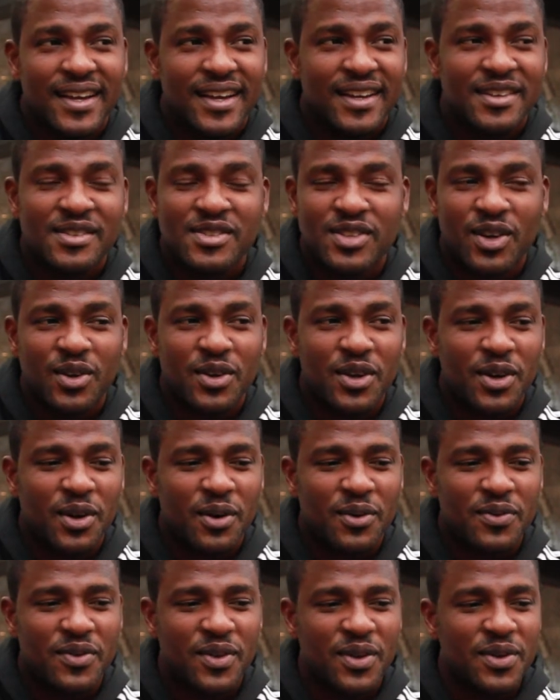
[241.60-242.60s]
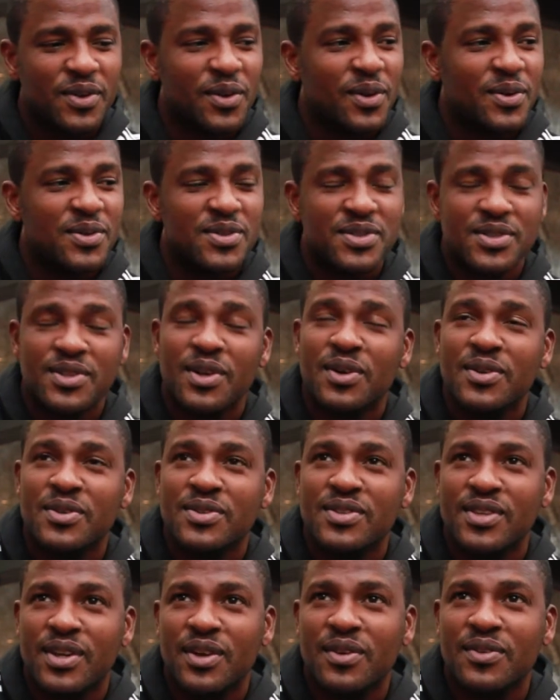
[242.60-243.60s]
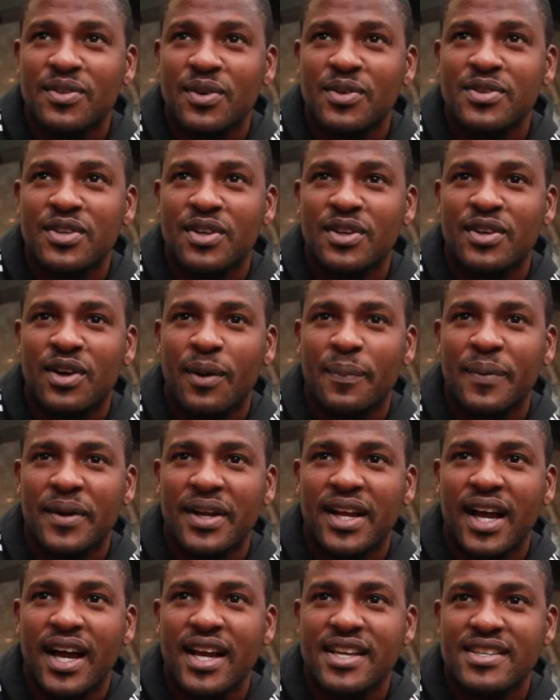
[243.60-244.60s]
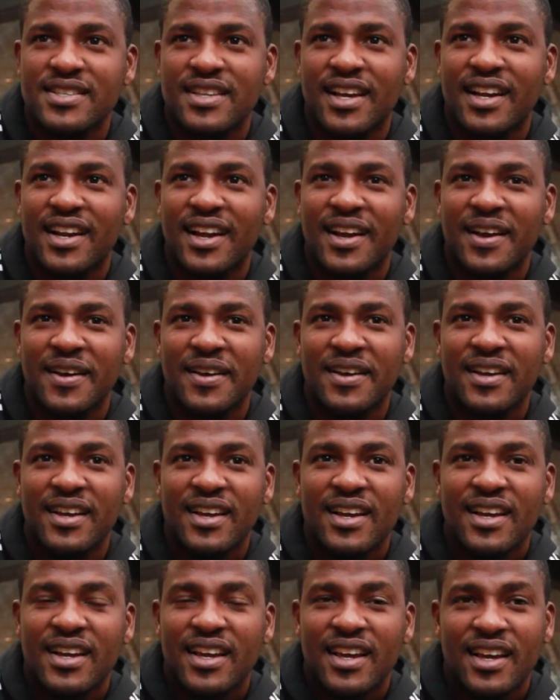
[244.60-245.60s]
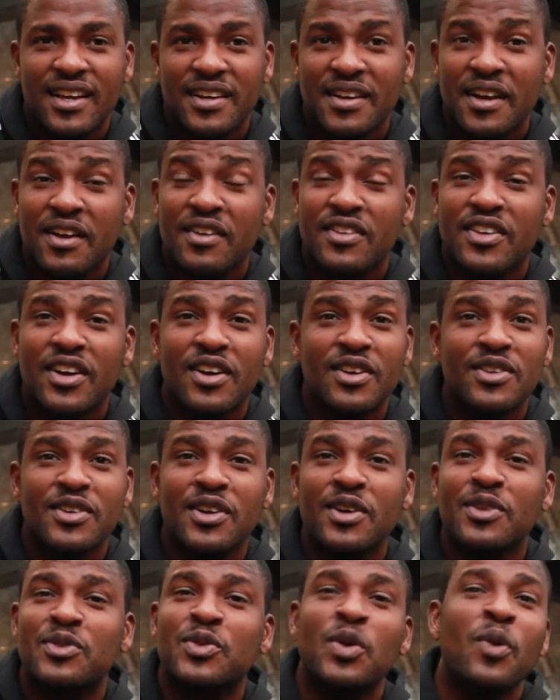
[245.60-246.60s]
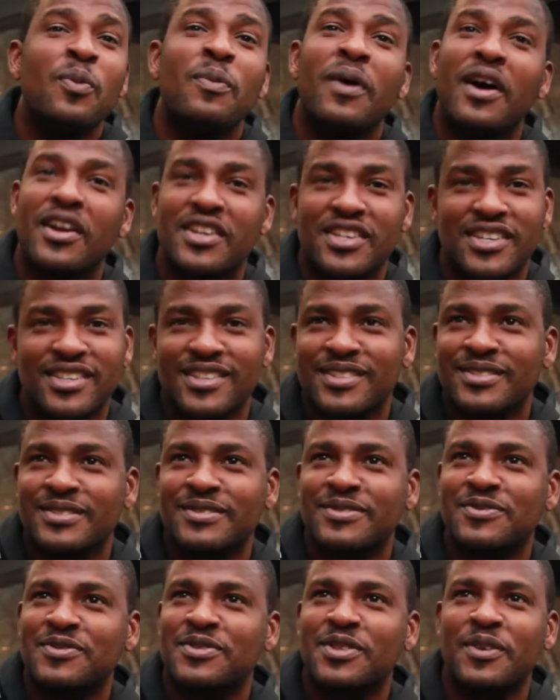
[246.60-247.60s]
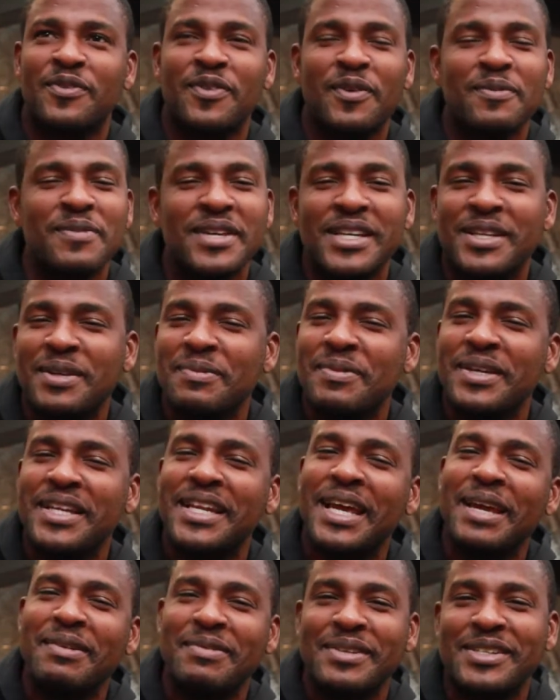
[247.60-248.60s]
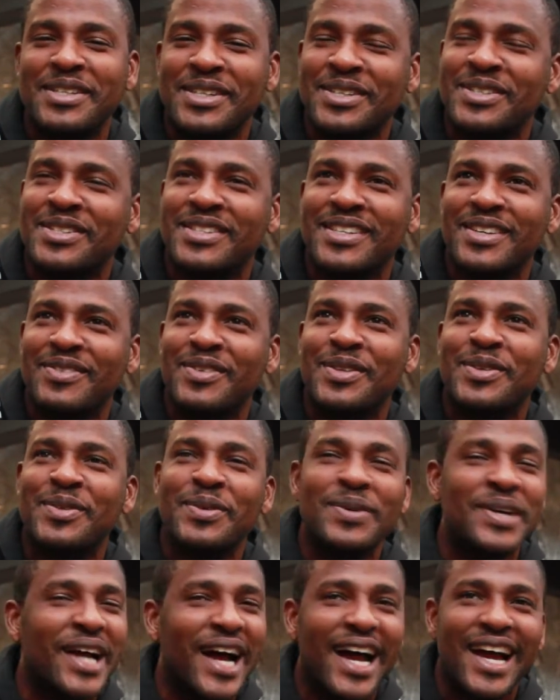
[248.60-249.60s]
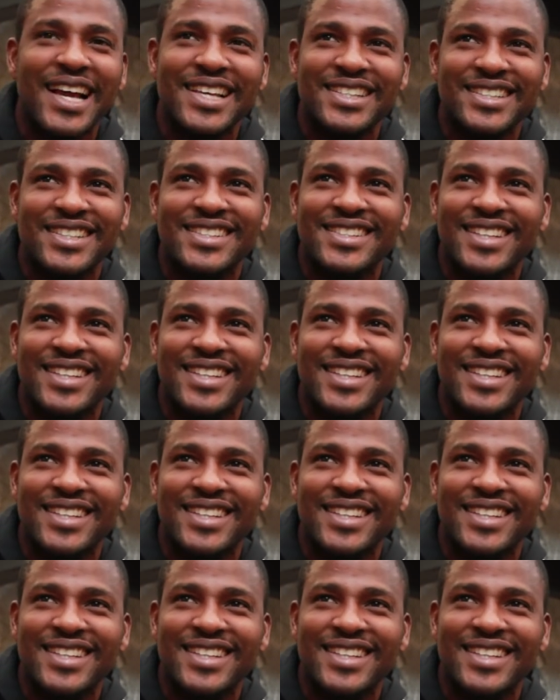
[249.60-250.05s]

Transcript: So you know those those you know those are a couple of guys that uh, and they're they're they're too much. So for me to be naming just see the two guys, it's